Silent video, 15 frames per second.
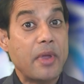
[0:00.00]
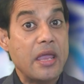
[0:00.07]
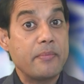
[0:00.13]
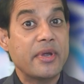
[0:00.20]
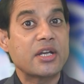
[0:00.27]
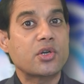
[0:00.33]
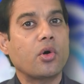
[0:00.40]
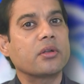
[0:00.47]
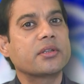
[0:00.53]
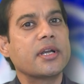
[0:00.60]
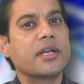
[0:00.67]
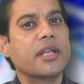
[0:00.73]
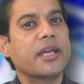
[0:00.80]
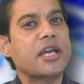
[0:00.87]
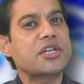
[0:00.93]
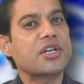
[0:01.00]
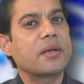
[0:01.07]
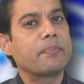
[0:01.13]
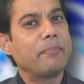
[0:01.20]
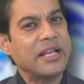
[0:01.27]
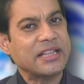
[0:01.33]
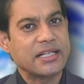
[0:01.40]
payment
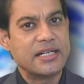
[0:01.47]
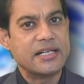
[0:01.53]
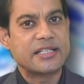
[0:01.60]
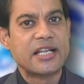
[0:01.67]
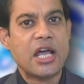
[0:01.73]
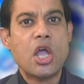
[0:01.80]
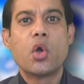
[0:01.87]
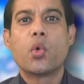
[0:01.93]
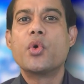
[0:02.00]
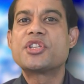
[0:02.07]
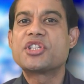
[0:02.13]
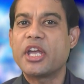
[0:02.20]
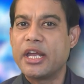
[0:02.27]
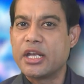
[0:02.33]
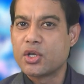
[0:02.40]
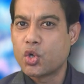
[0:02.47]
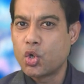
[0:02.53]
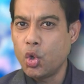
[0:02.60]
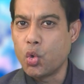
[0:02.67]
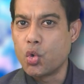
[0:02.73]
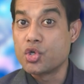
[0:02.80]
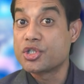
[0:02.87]
authentication methods, which
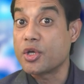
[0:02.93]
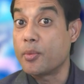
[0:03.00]
includes